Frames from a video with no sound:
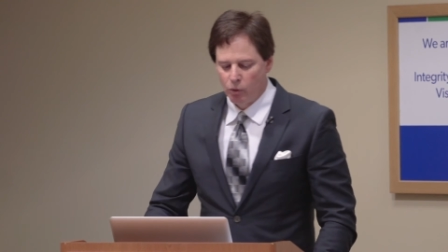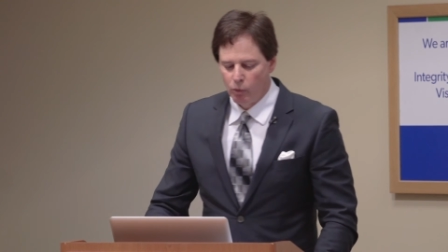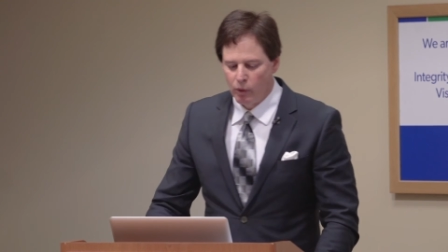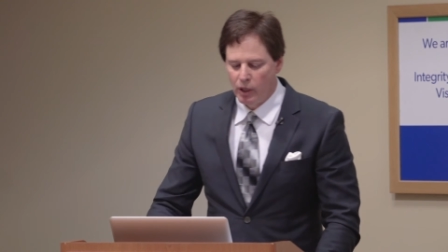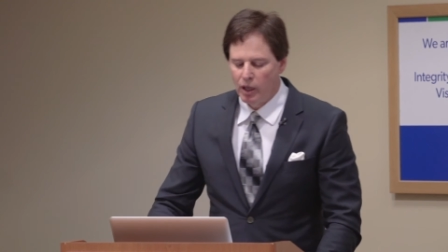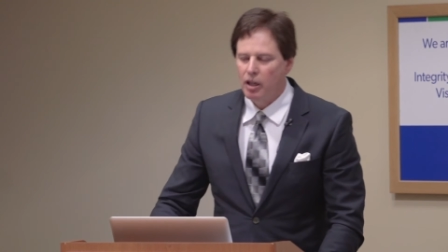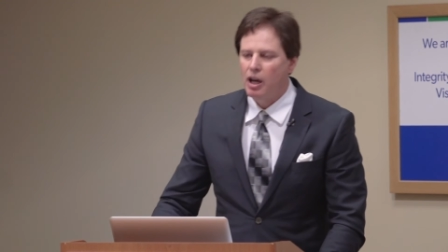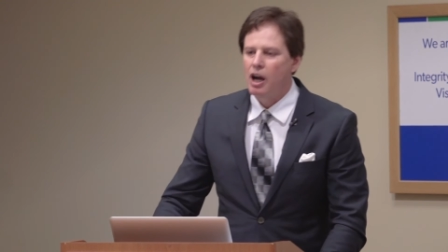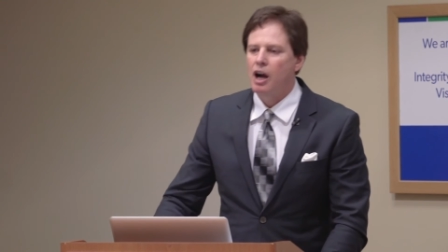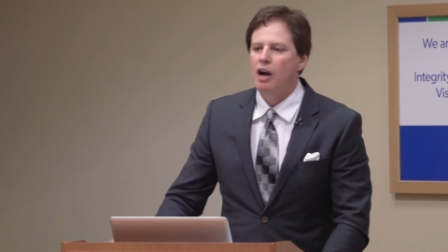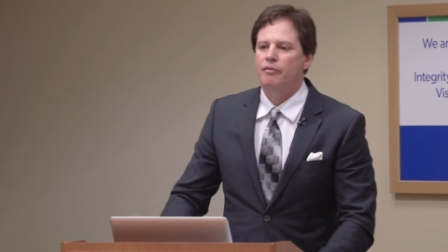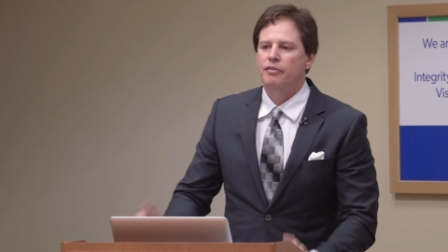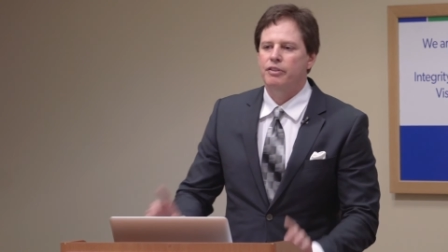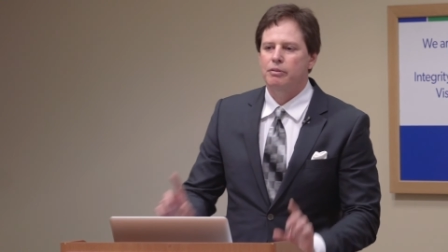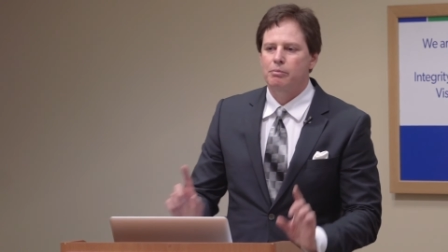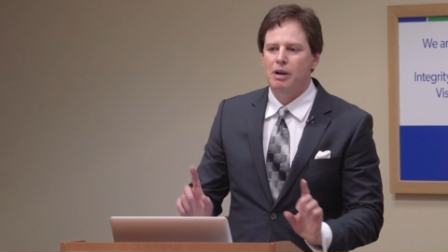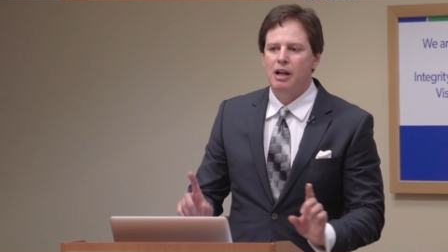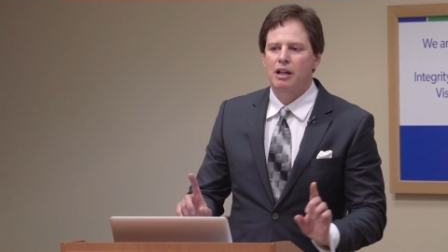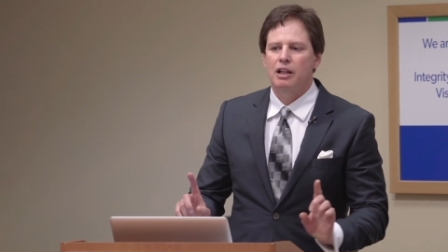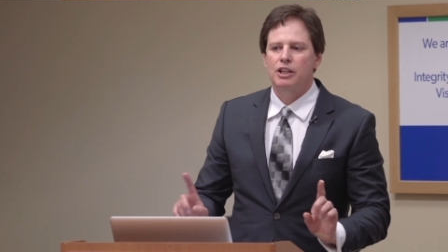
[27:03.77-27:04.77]
well,
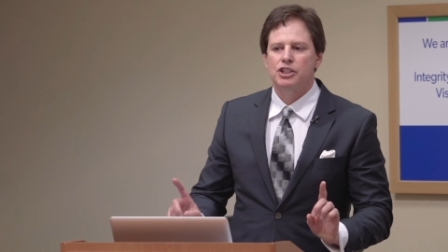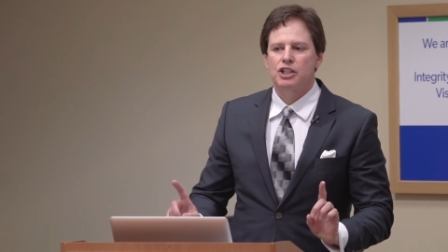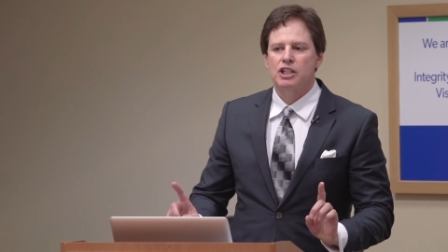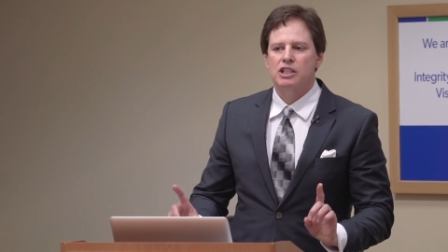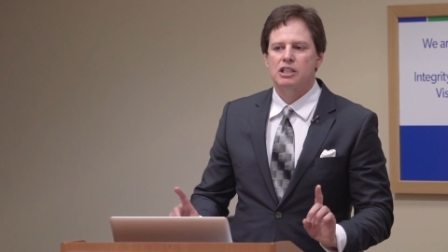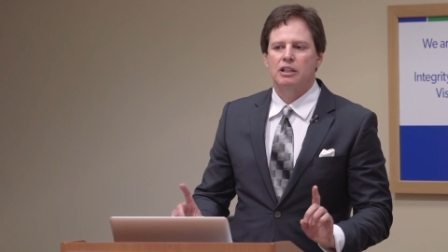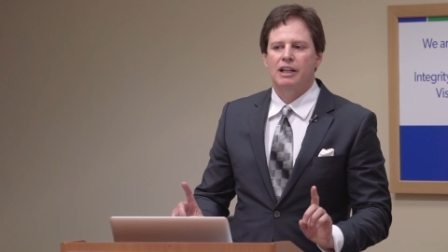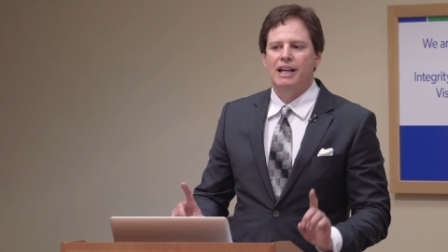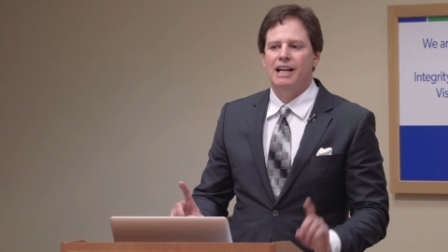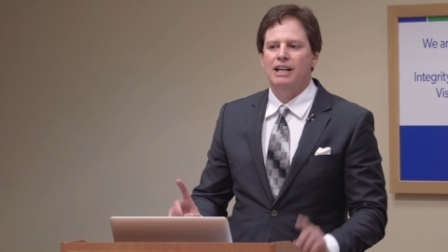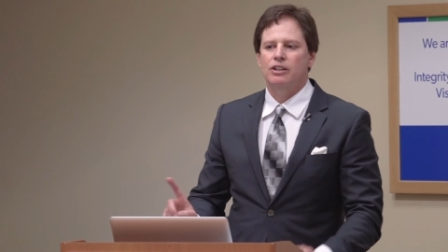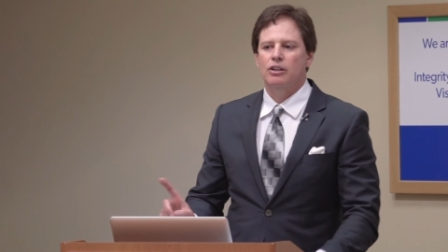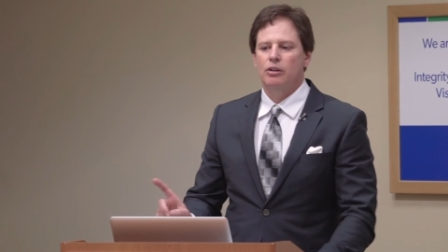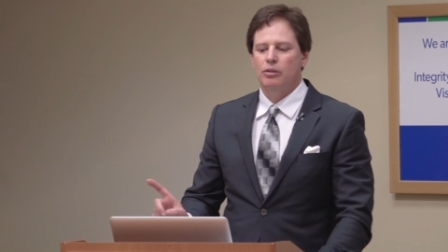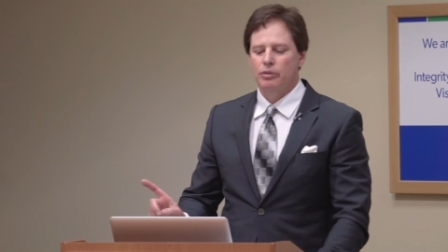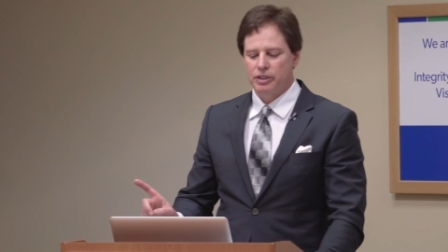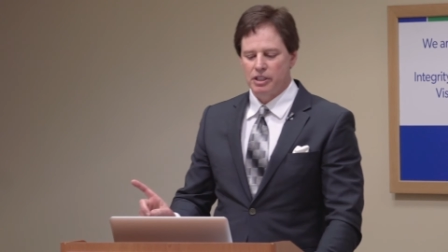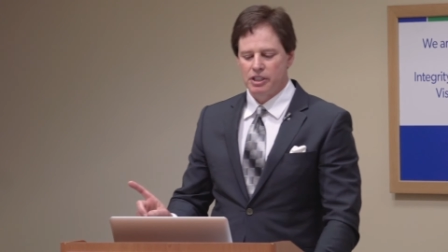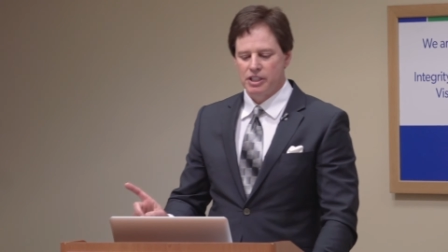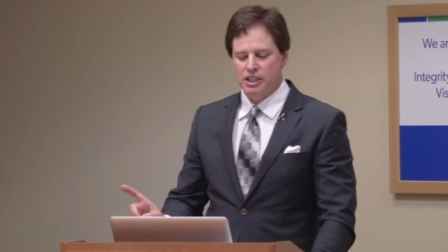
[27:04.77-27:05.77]
ophthalmologist
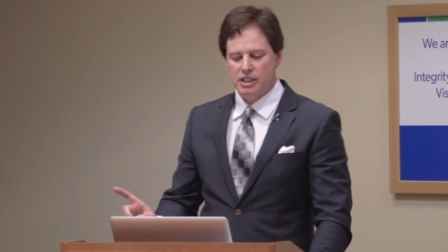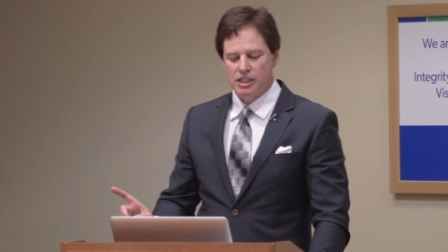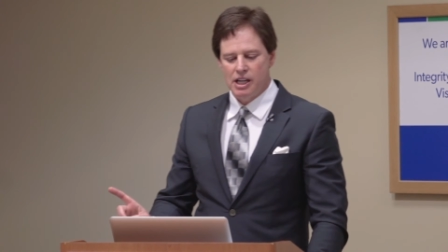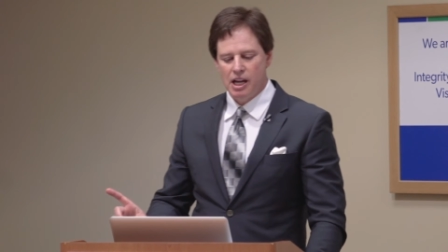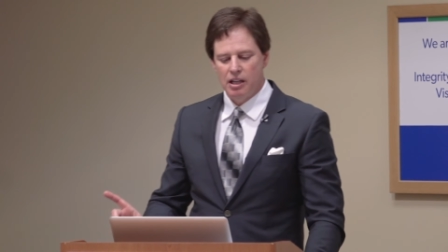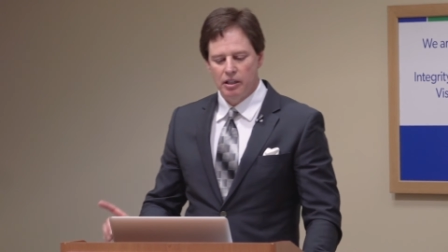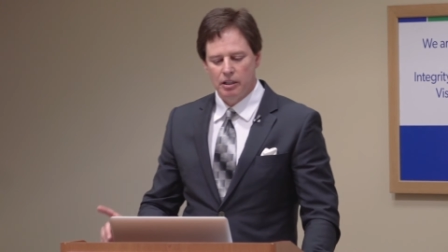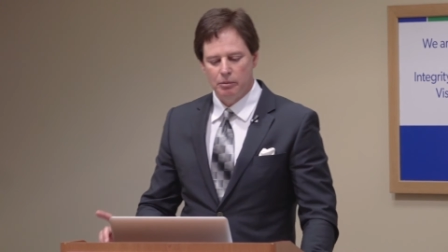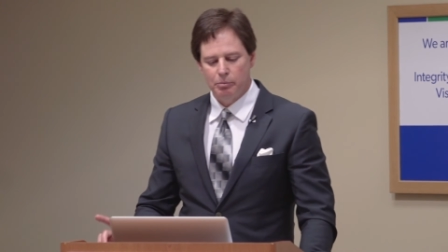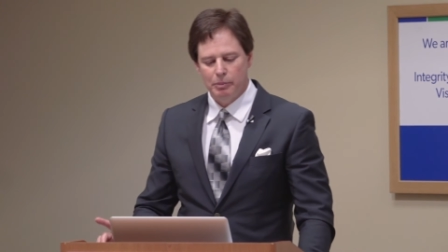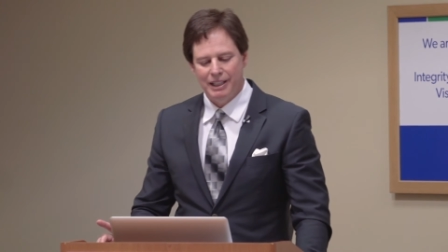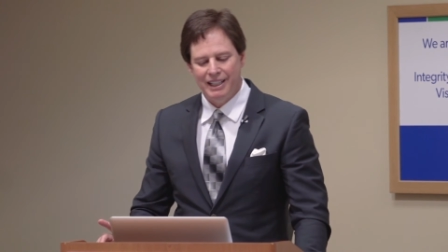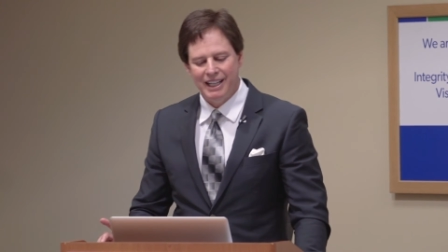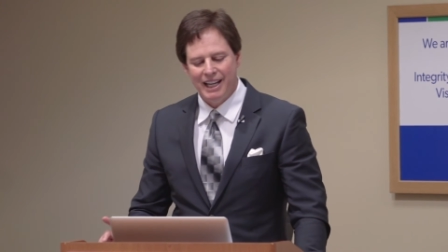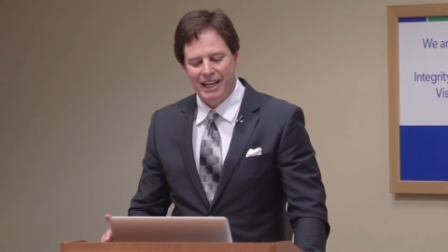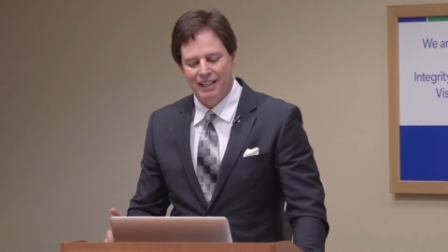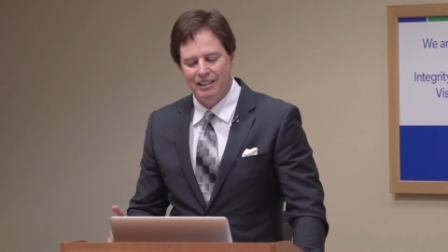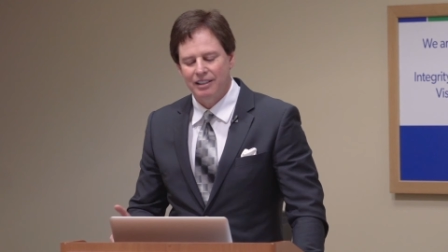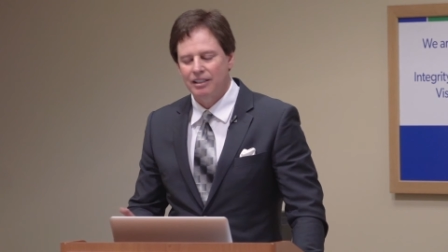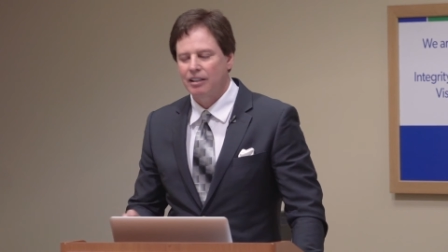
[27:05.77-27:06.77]
Landolt and Snellen
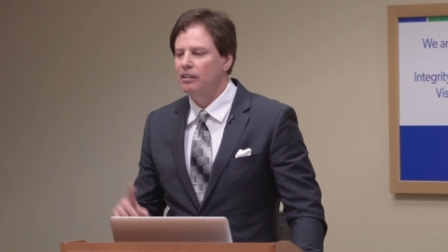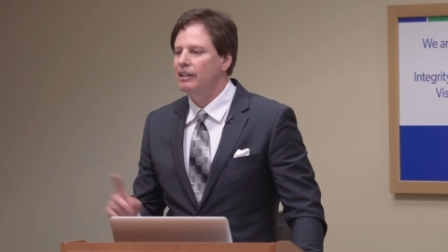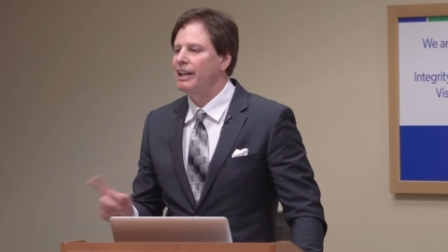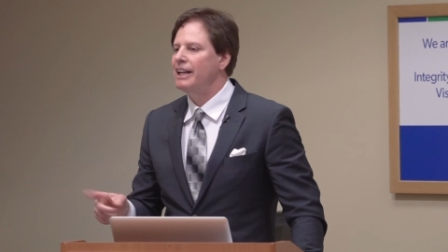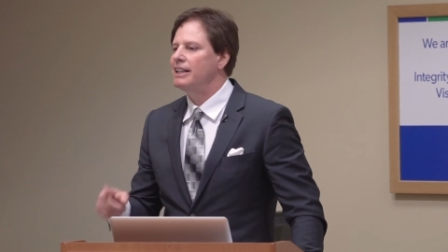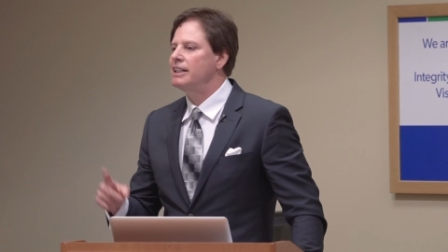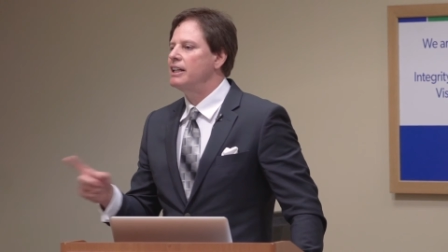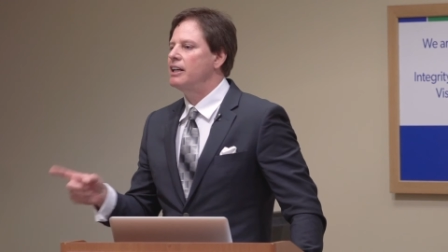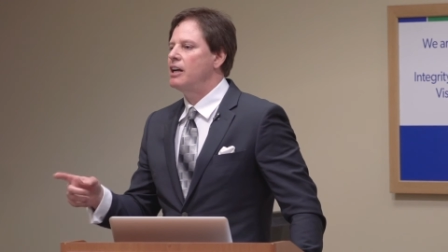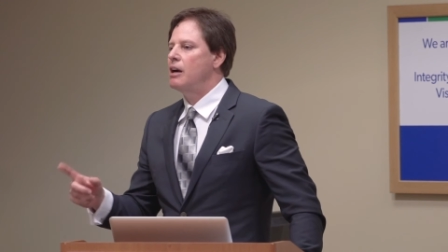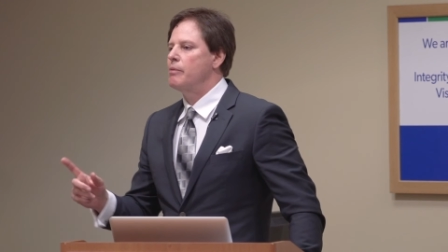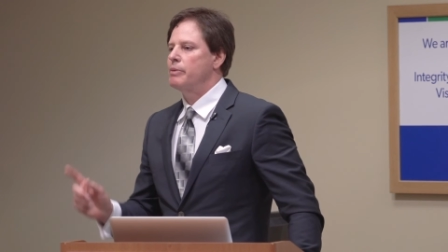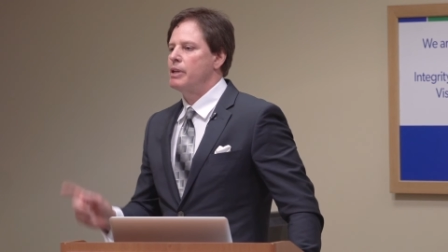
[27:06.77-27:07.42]
began collecting